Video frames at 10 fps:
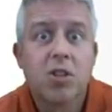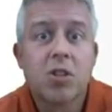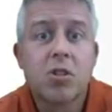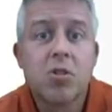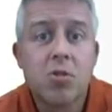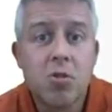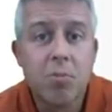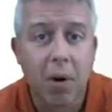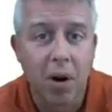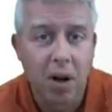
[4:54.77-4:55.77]

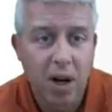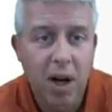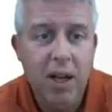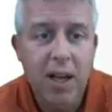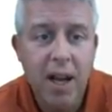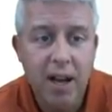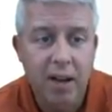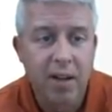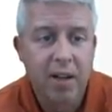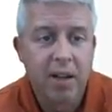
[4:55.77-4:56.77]
Super.
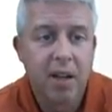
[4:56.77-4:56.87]
Again,